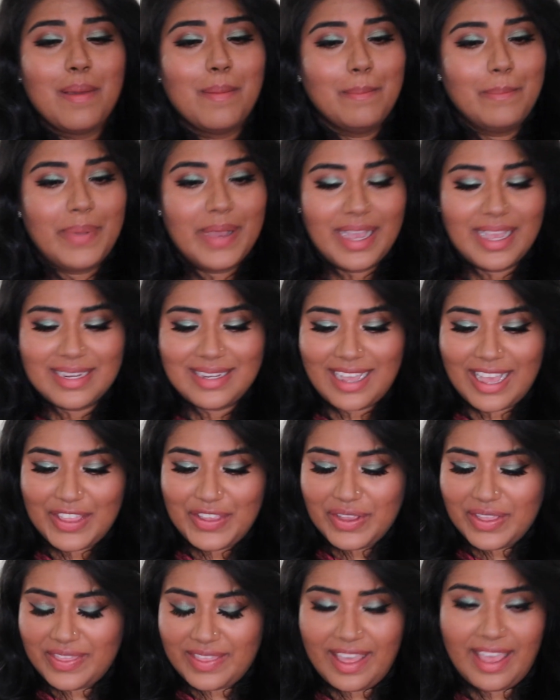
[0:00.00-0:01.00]
But
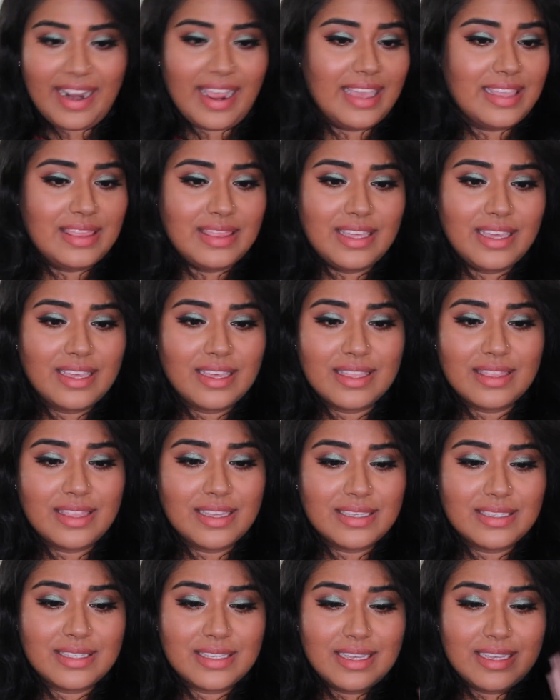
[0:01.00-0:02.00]
other than that, I think
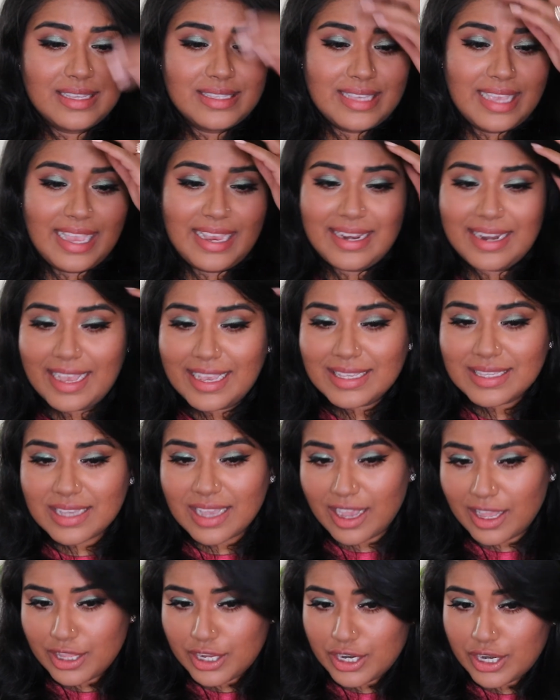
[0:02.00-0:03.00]
this is a nice
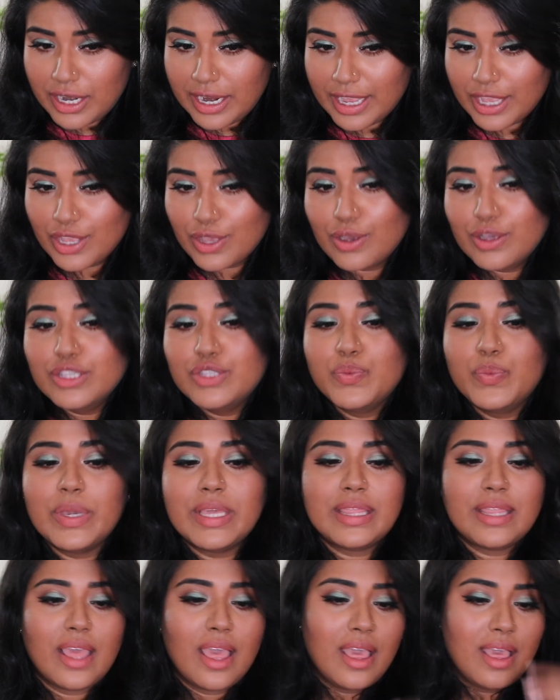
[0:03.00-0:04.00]
color. It goes
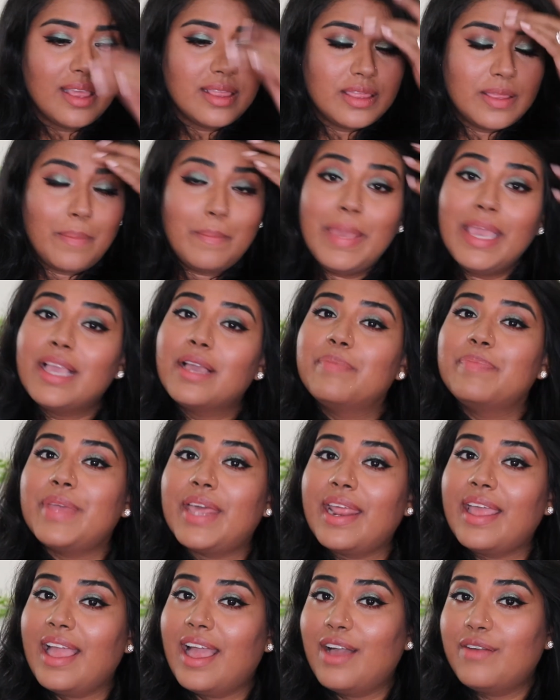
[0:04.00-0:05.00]
with the makeup
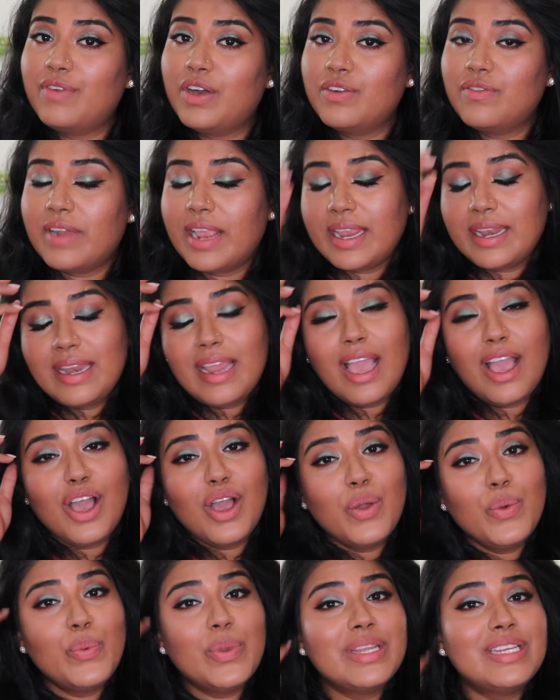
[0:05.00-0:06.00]
that I have on right
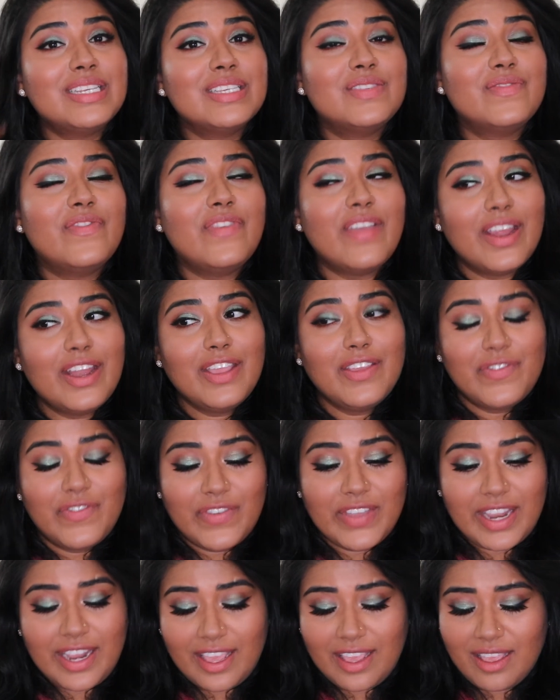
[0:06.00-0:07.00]
now, which is very
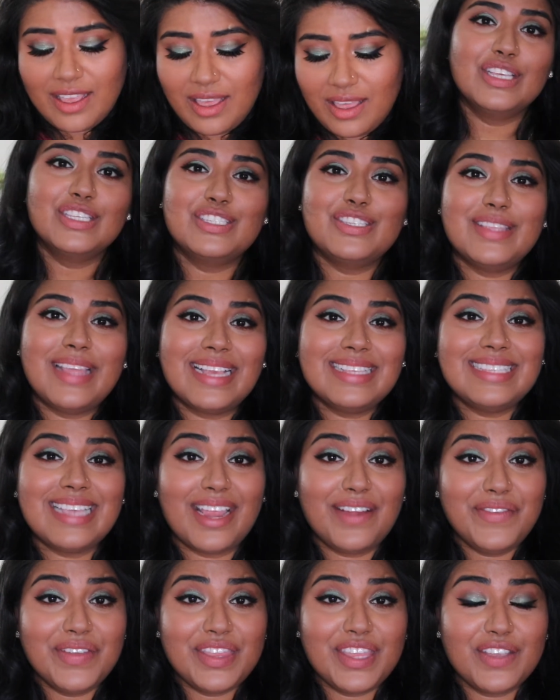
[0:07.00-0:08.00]
fitting. So that's
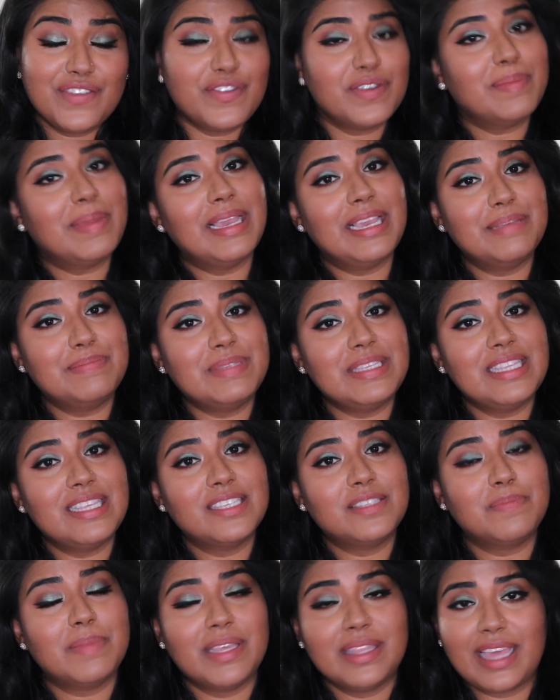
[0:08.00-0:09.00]
everything for my IPSY
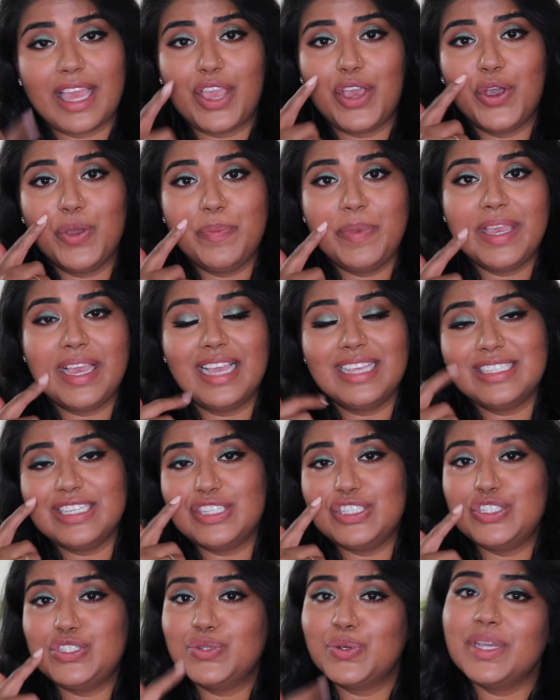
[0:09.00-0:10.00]
this month. I hope you guys
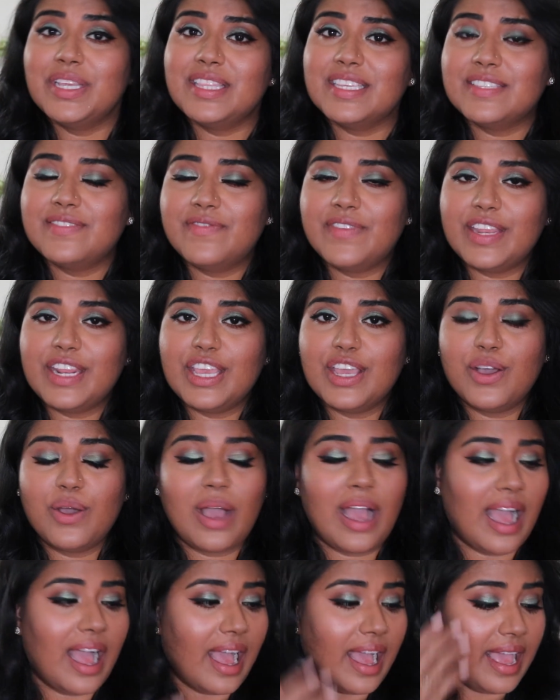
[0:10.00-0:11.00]
enjoyed this video.
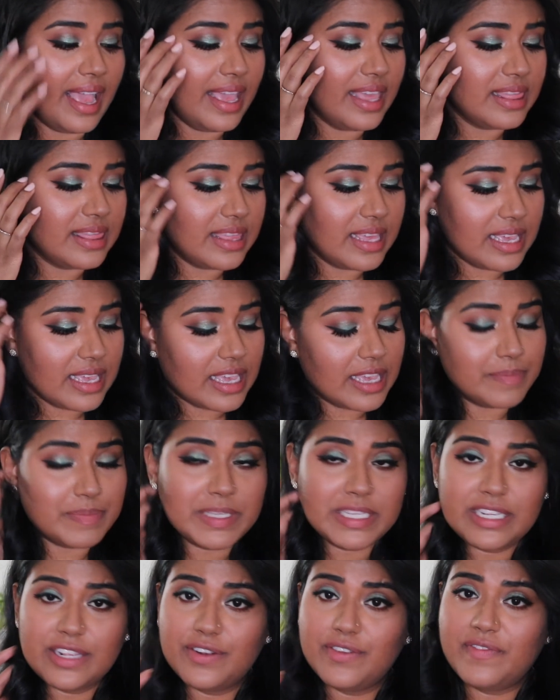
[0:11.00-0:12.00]
I think
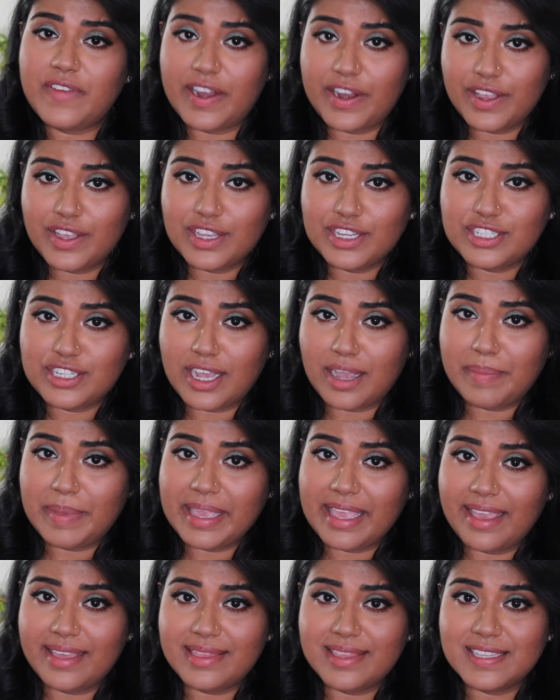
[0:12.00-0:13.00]
IPSY did a very good job
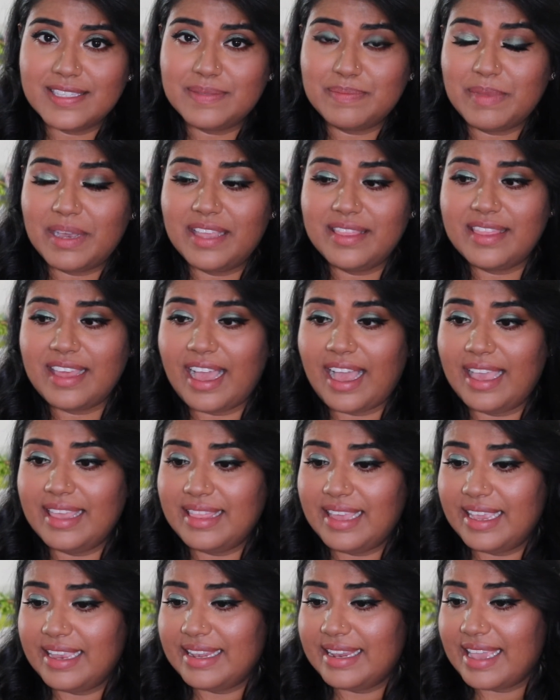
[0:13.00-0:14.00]
again this month. I
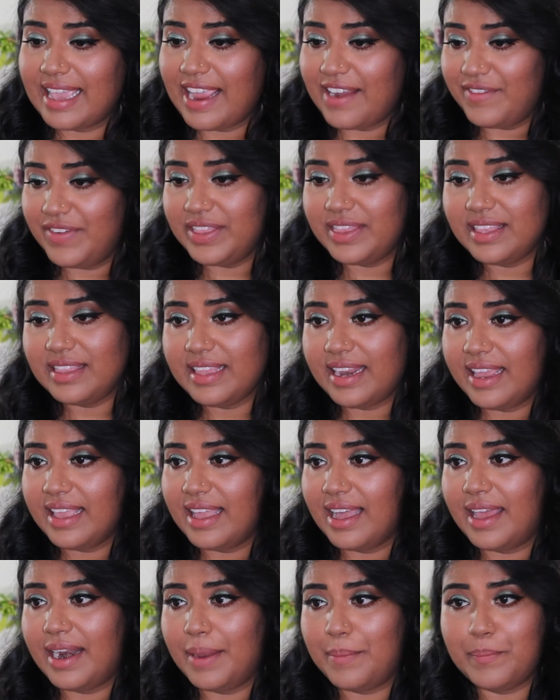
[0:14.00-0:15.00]
liked everything that I
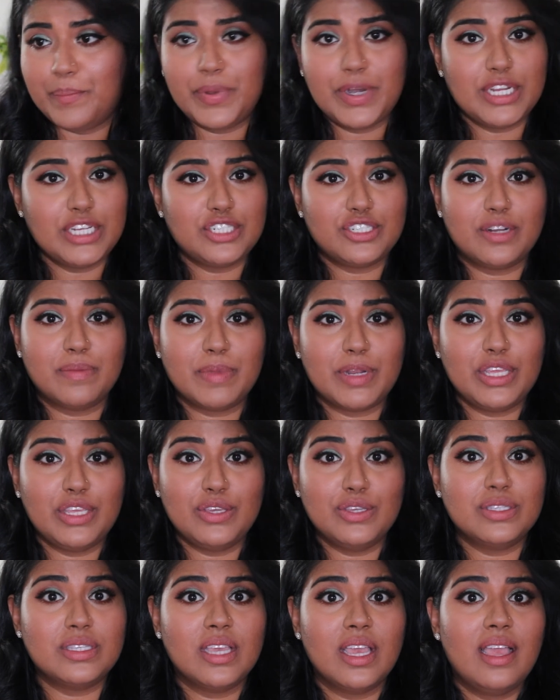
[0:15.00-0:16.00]
got. I'm pretty sure I'm going to
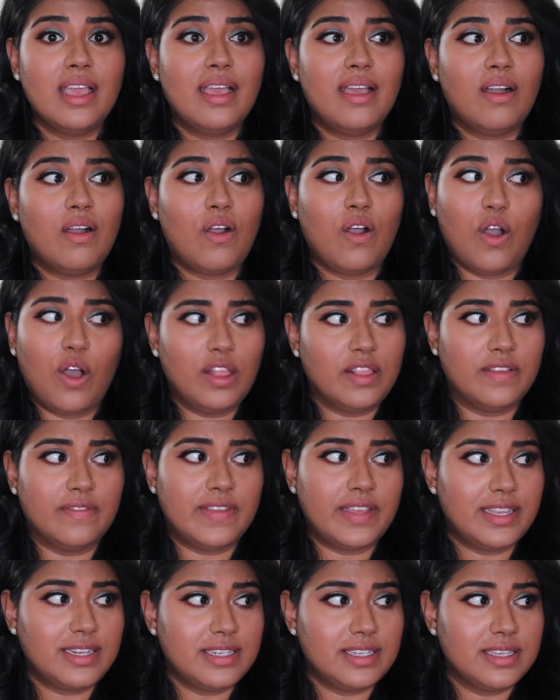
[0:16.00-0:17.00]
use all of
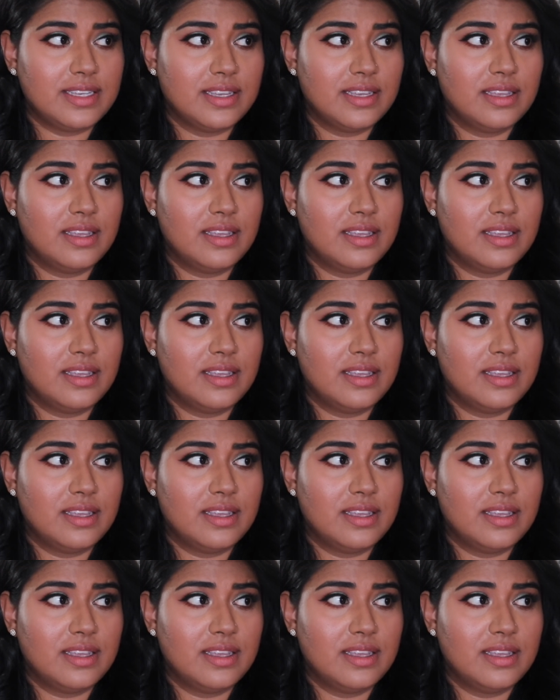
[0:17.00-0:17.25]
it.